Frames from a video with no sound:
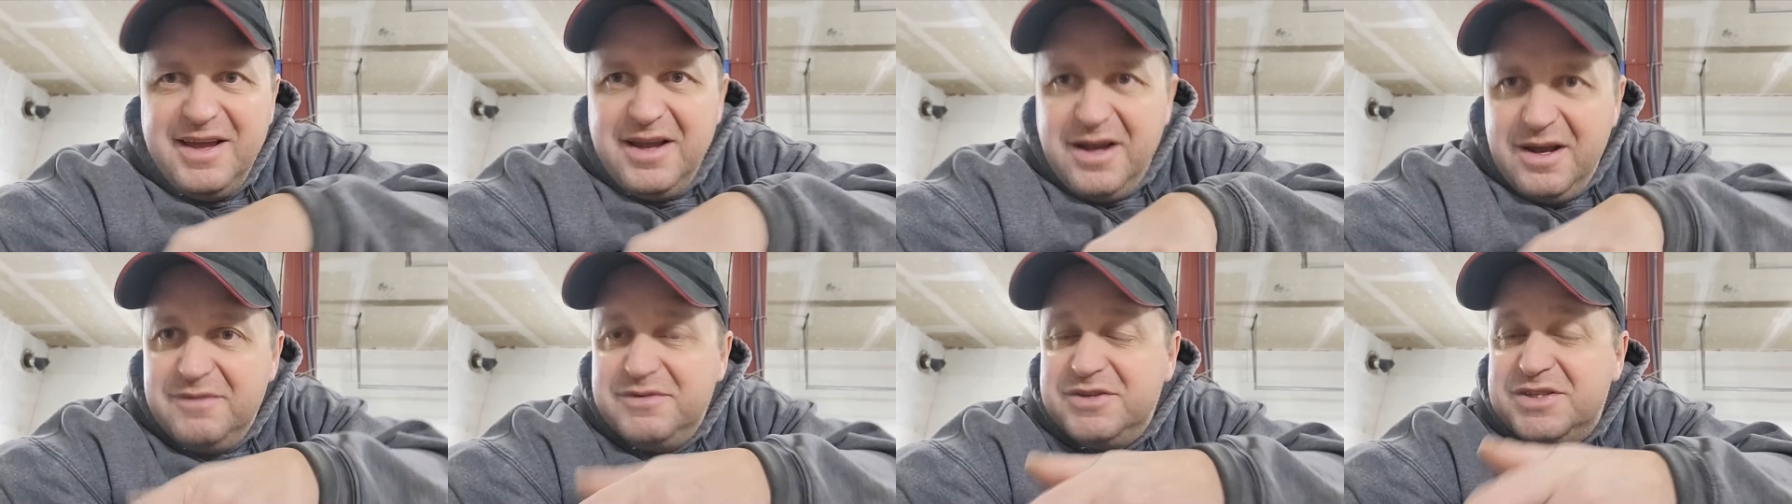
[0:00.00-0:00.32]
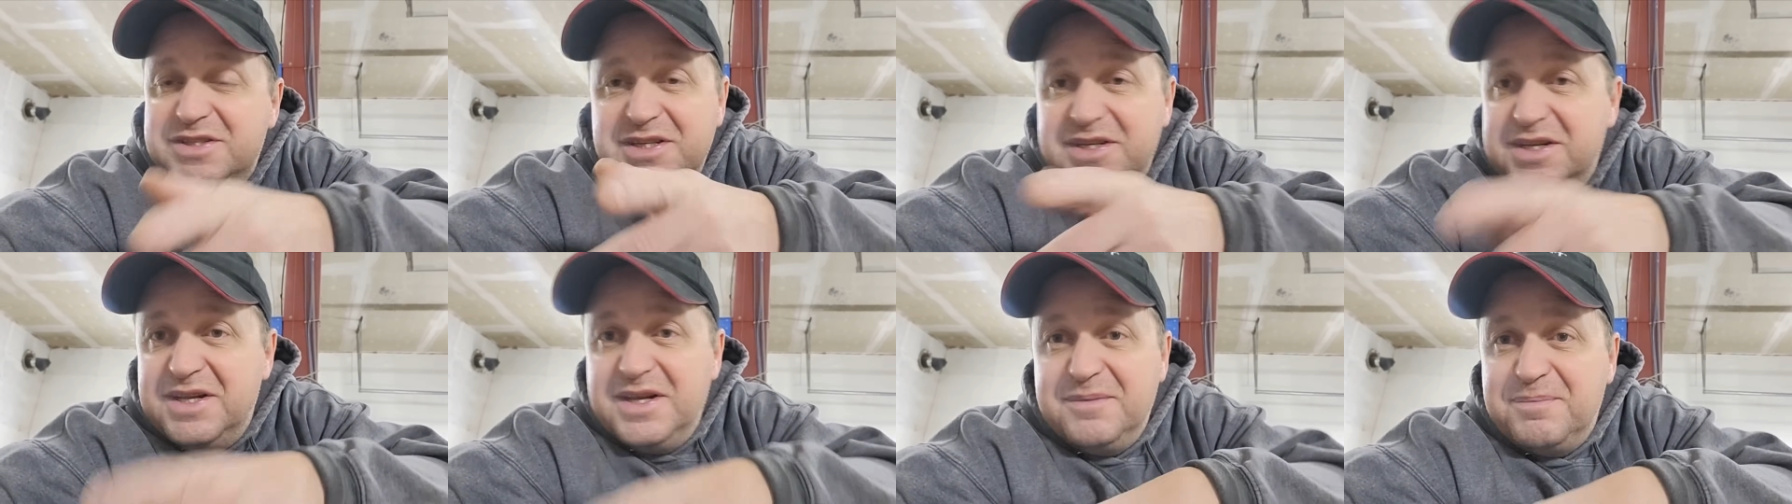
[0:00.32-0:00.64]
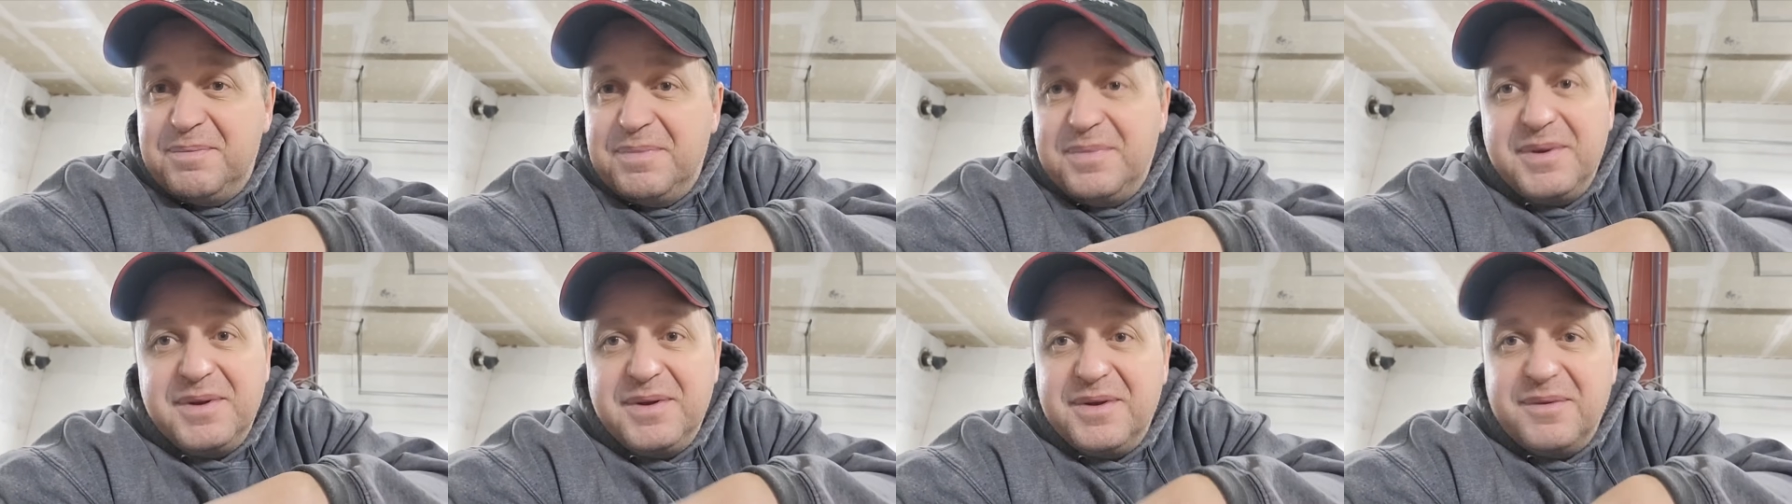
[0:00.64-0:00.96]
If she
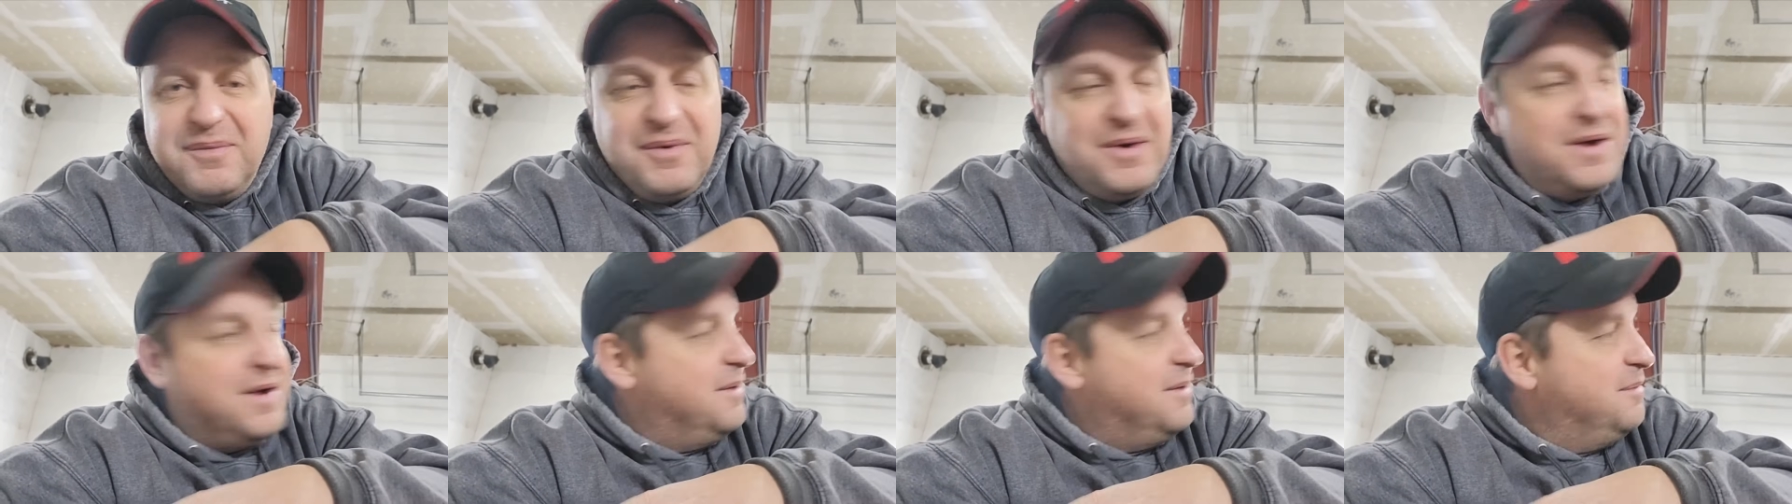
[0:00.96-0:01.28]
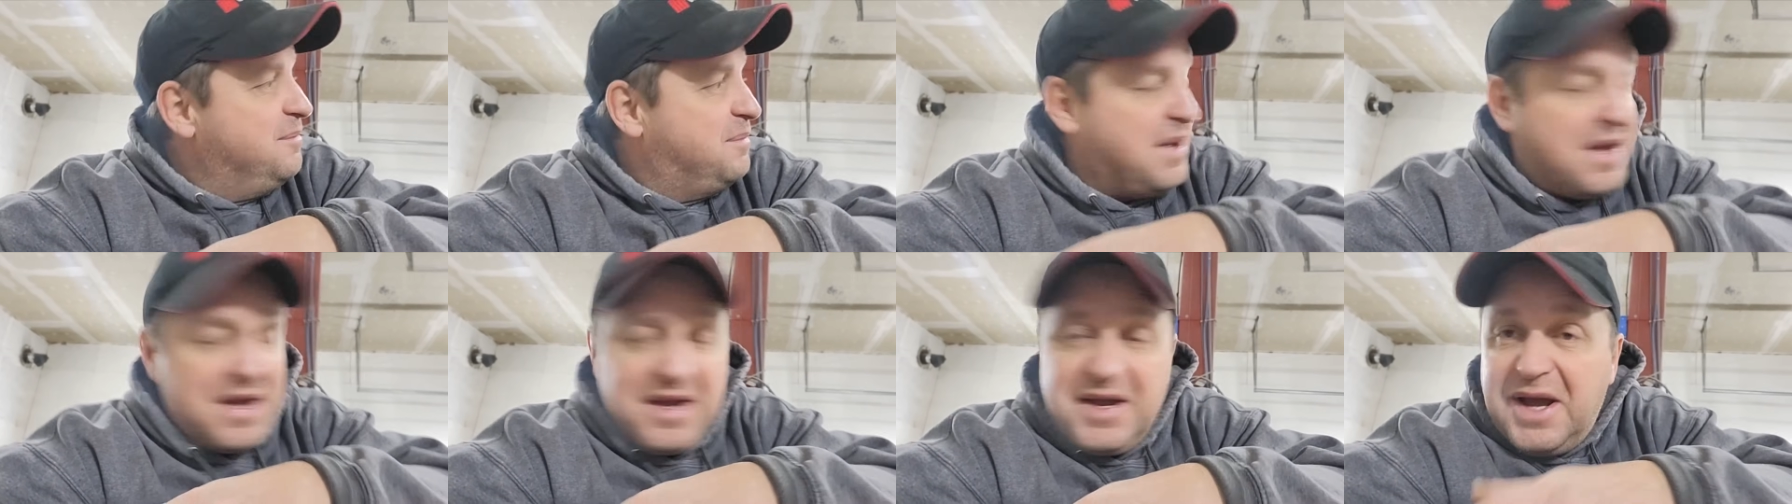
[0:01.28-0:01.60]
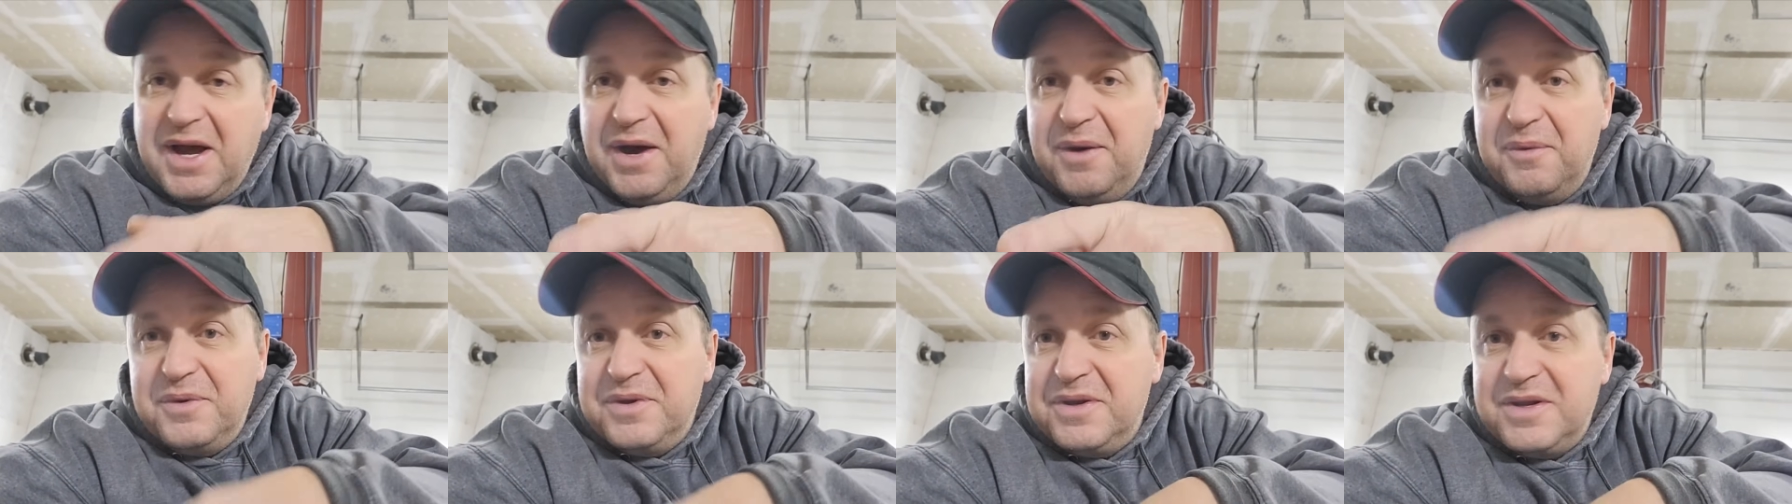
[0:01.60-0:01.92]
did want a
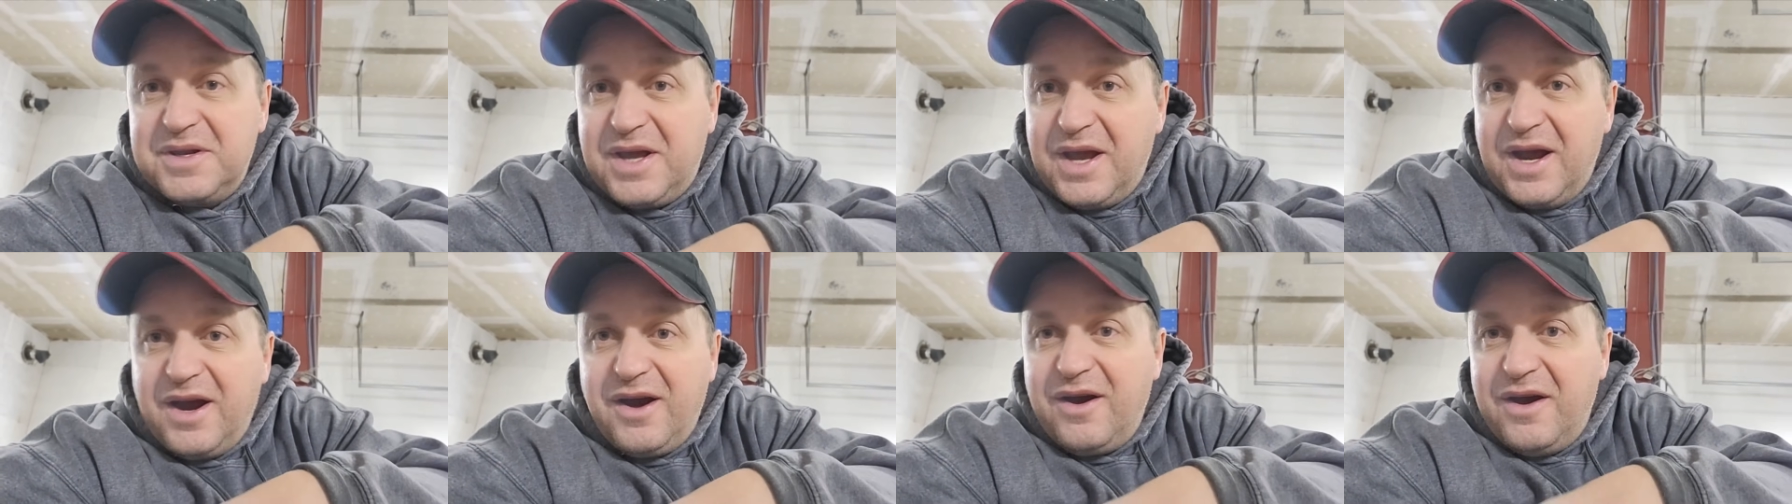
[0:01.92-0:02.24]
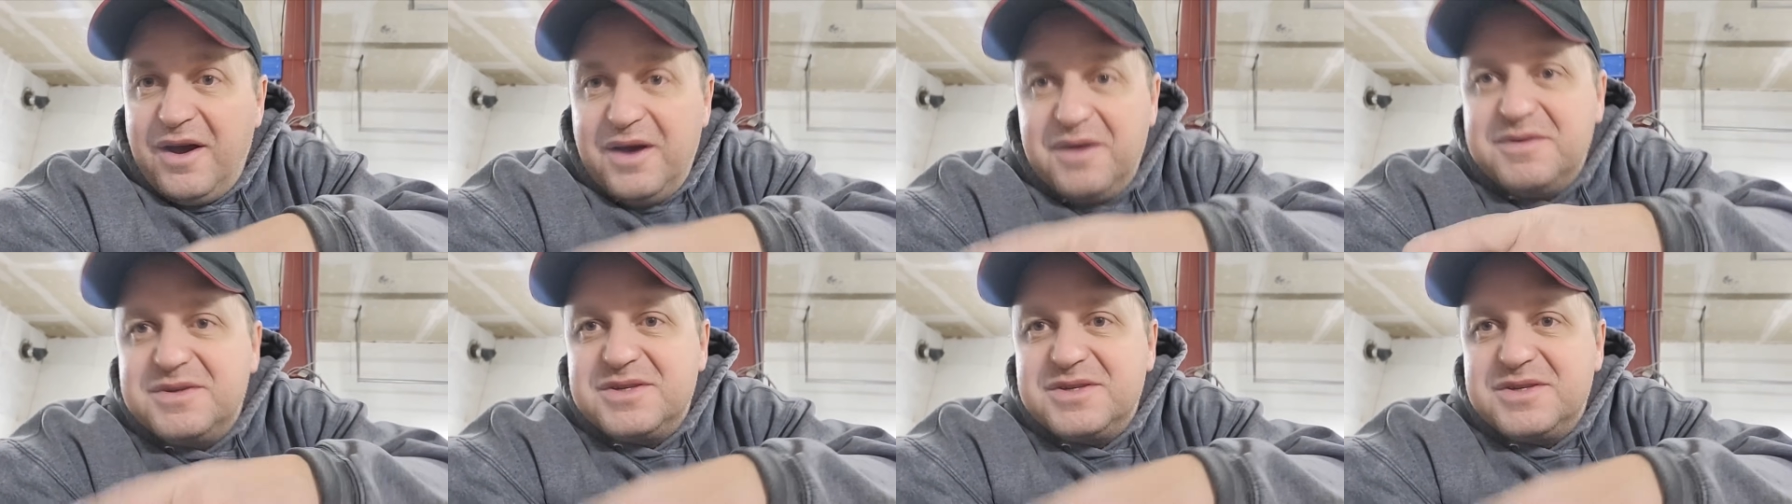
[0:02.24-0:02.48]
pink, I wouldn't care.